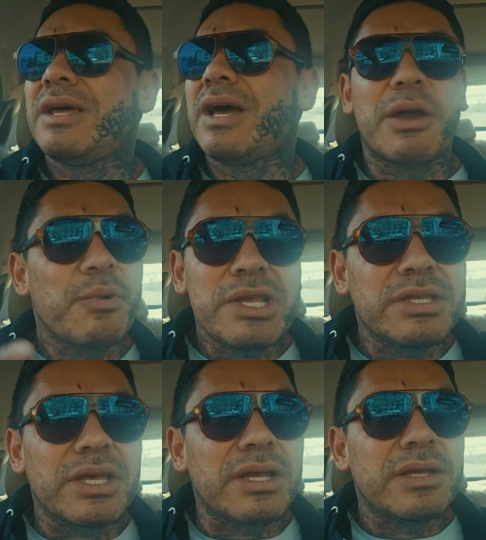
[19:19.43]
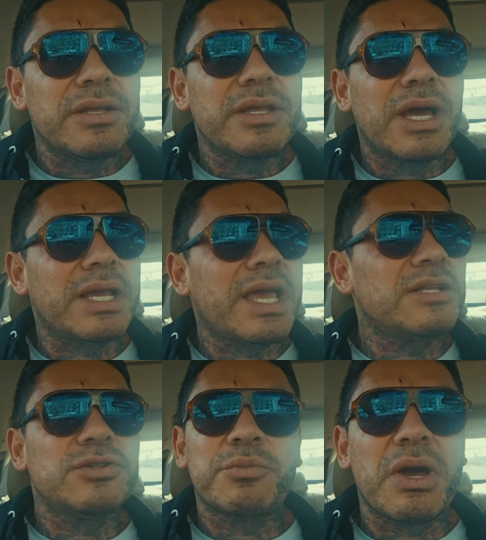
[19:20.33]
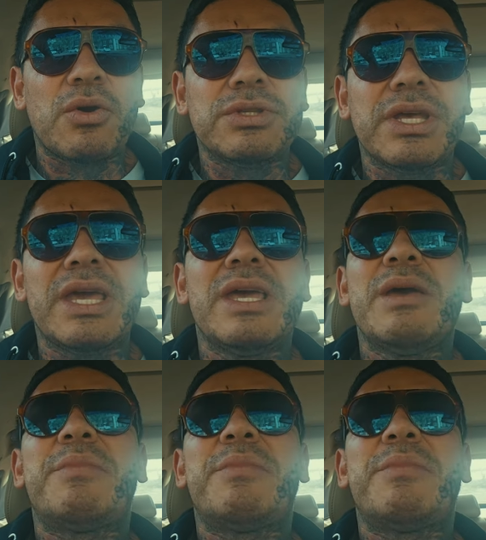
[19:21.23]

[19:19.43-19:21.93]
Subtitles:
I winged it. I canceled my whole day.